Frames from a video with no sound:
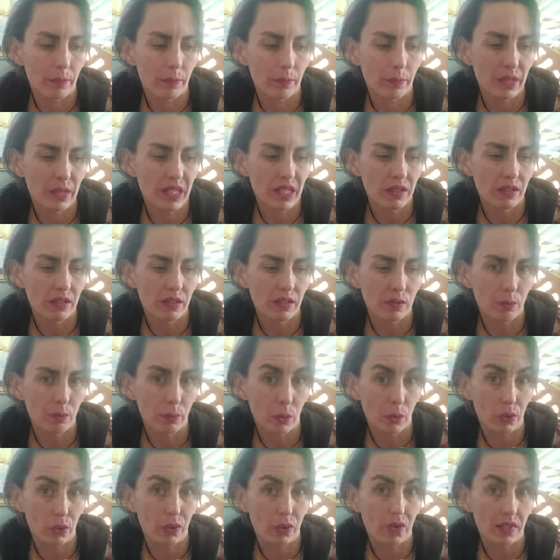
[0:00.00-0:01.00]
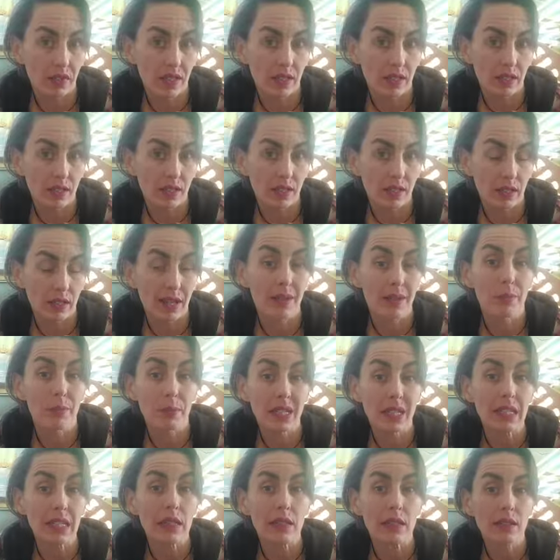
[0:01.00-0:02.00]
Peace is both of us at
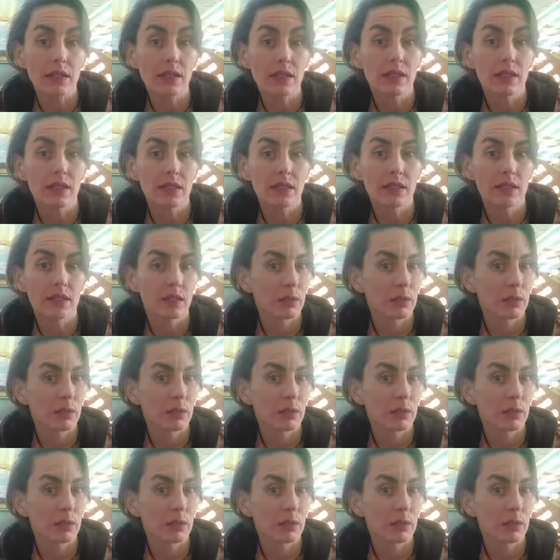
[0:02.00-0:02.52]
peace.